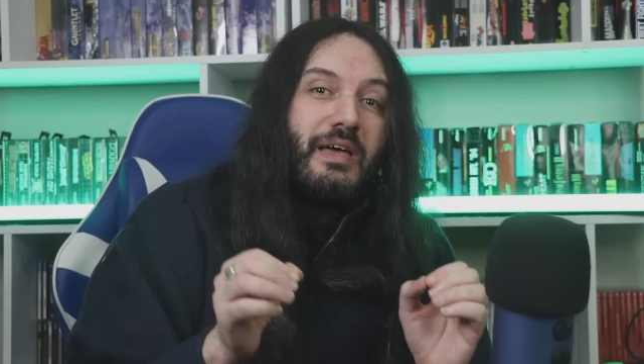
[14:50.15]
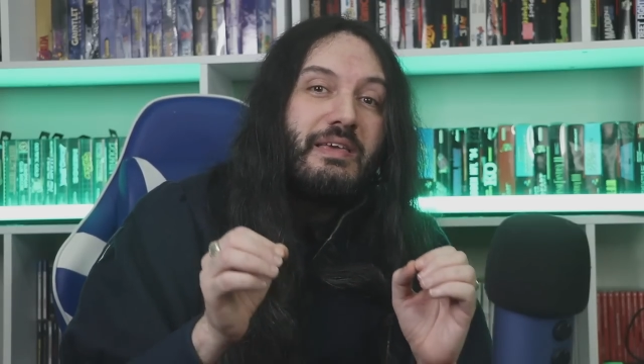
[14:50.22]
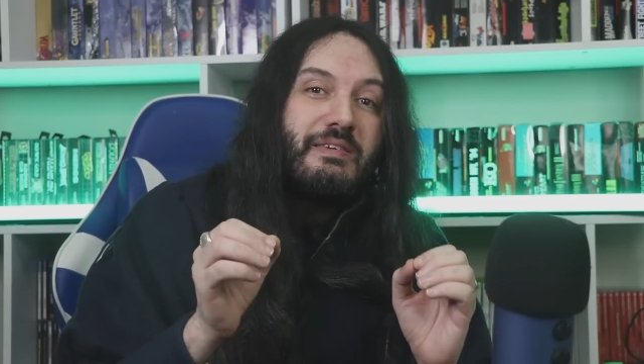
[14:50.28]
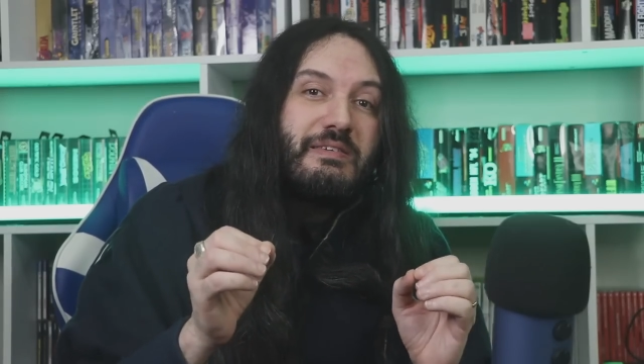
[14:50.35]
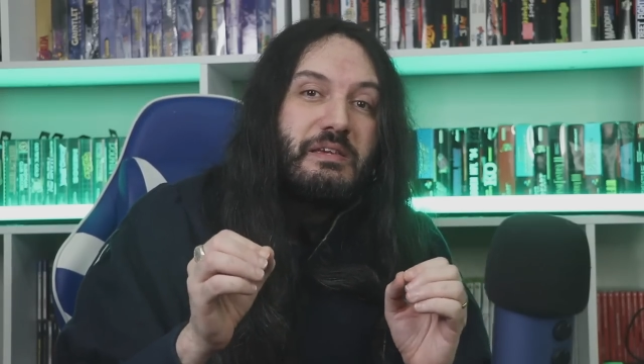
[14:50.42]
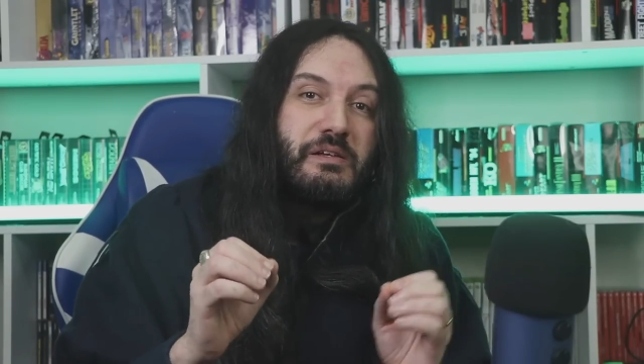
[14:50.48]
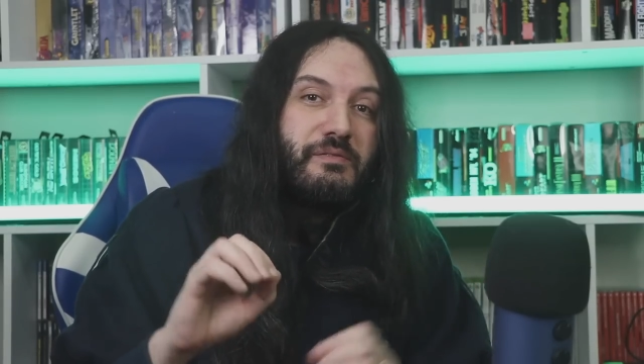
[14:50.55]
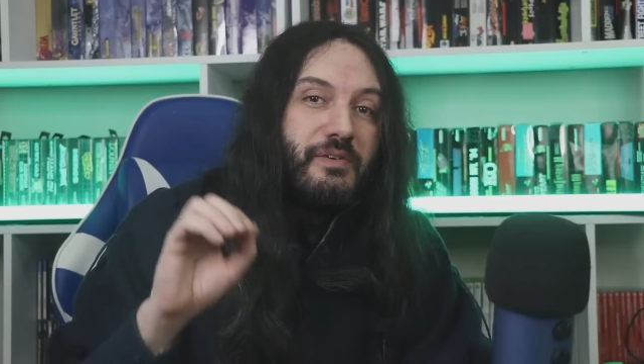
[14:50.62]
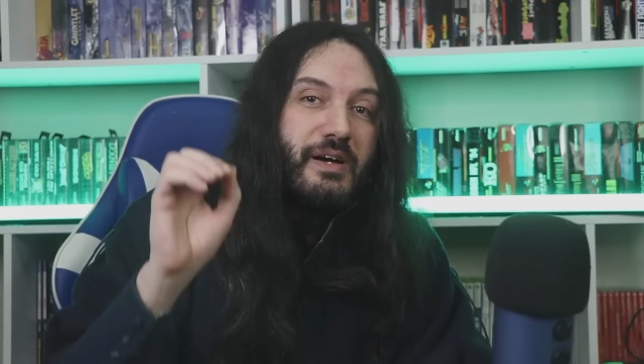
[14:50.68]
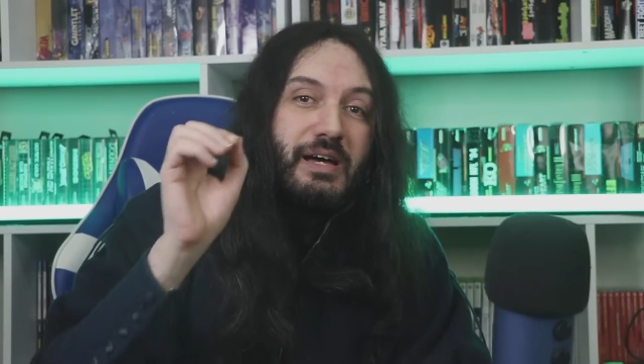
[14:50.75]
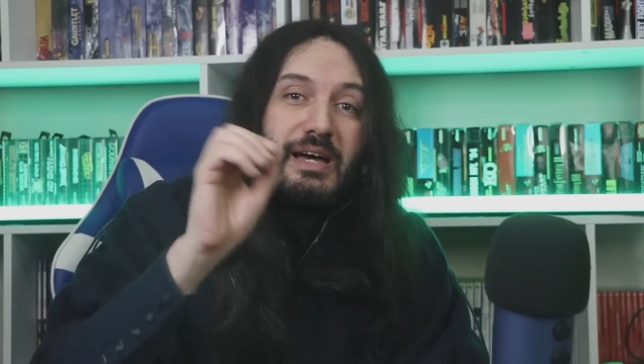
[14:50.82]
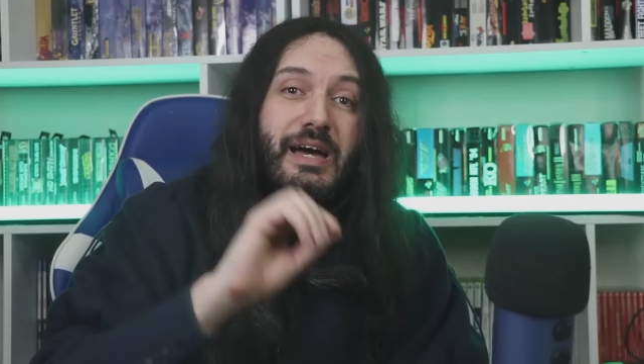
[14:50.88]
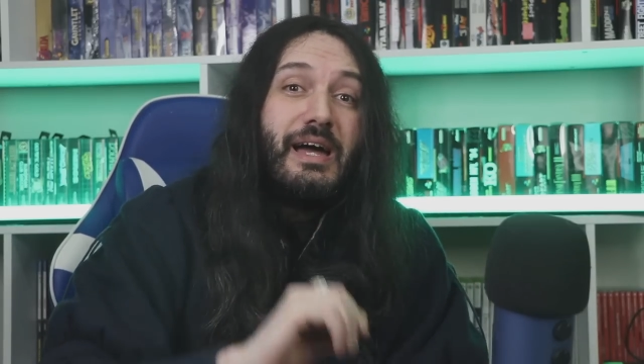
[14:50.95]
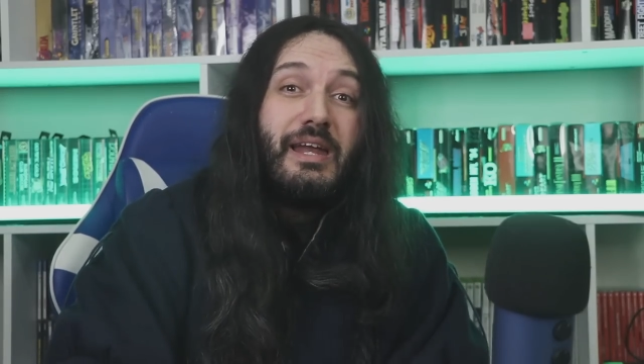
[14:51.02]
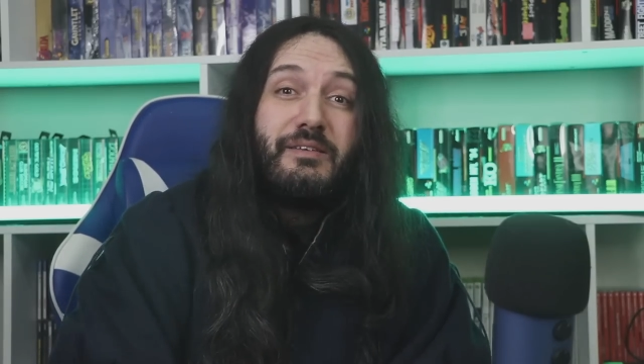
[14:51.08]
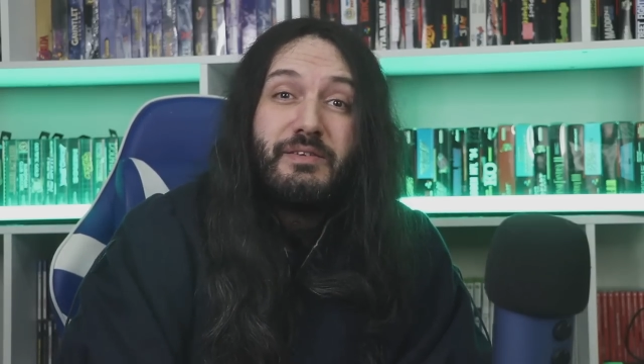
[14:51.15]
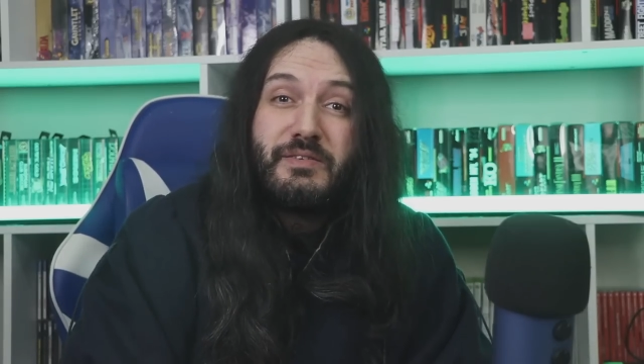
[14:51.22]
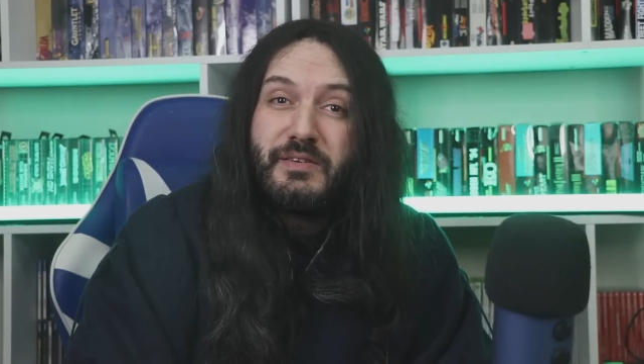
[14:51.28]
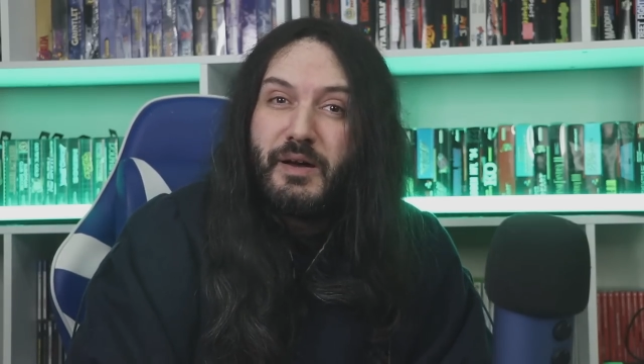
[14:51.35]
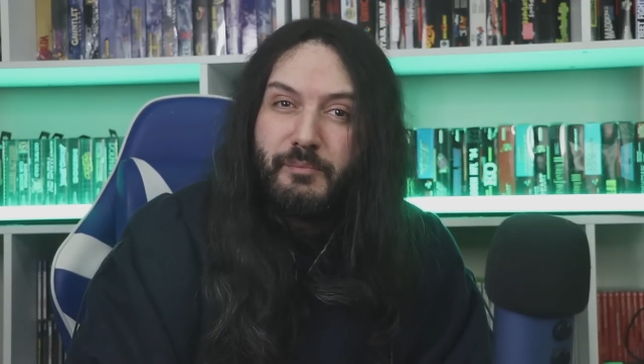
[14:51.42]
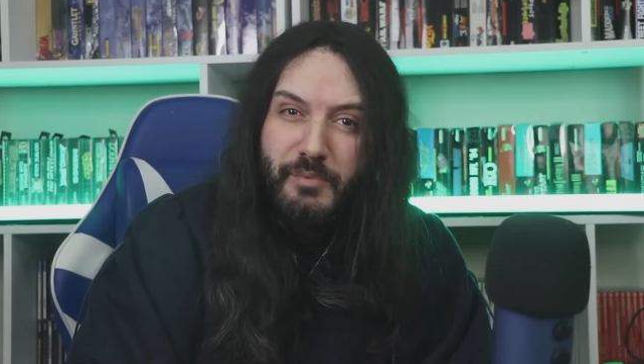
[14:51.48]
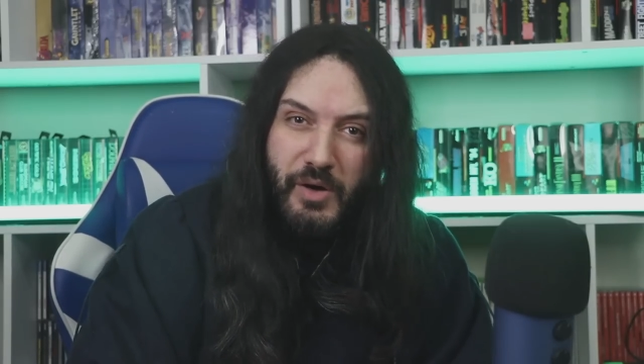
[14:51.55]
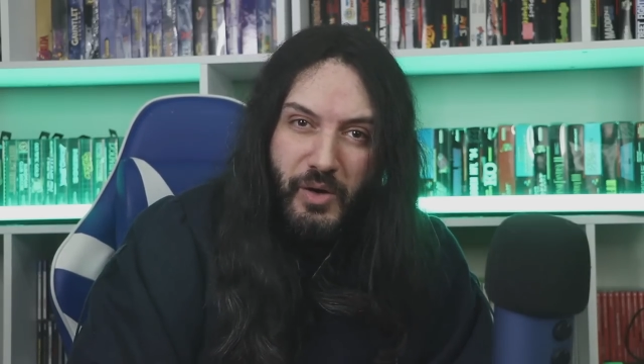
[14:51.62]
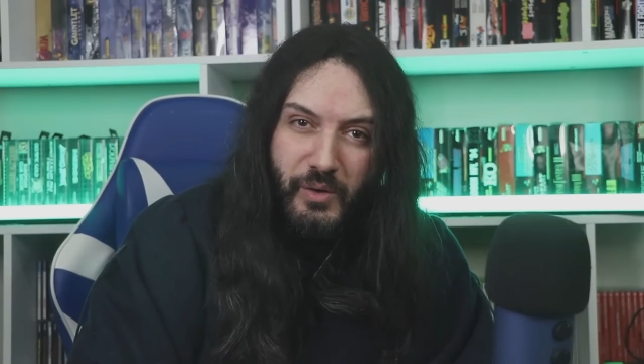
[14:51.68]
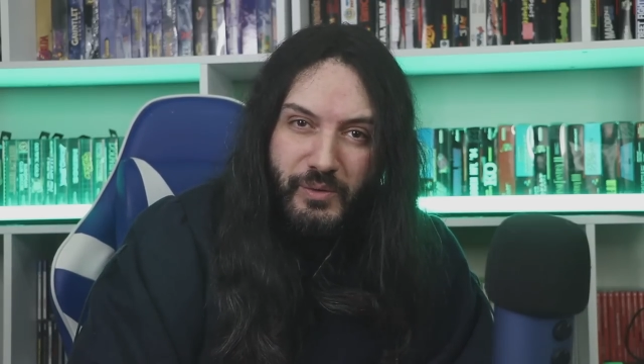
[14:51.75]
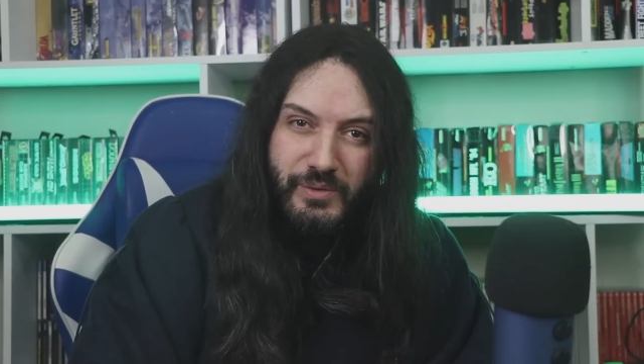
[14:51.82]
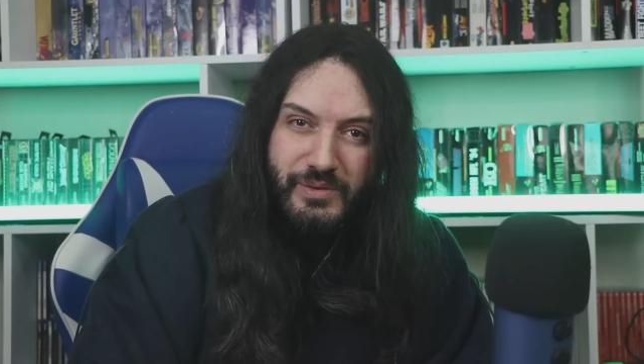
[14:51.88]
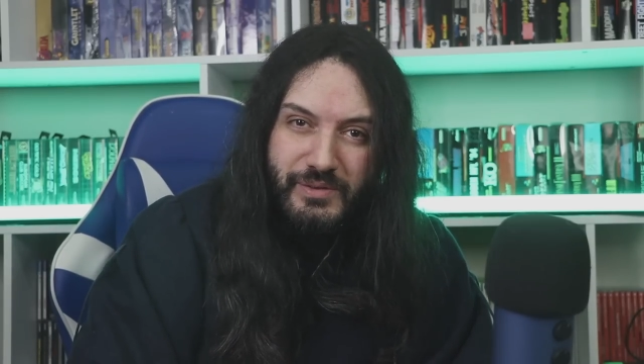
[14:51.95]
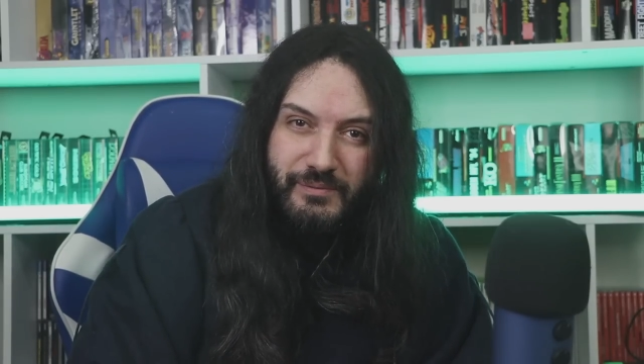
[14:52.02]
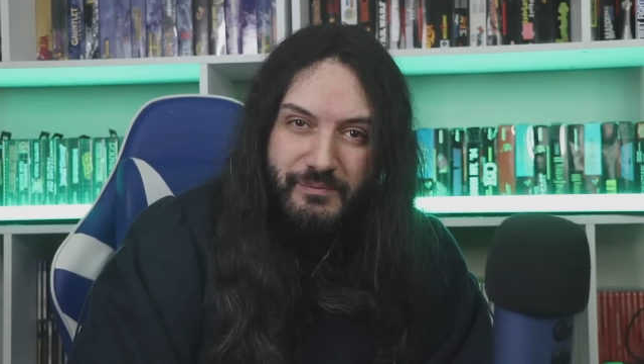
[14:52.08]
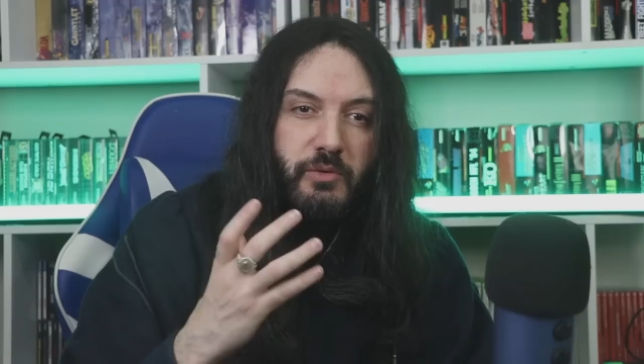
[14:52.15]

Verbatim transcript: silver, and even some gold.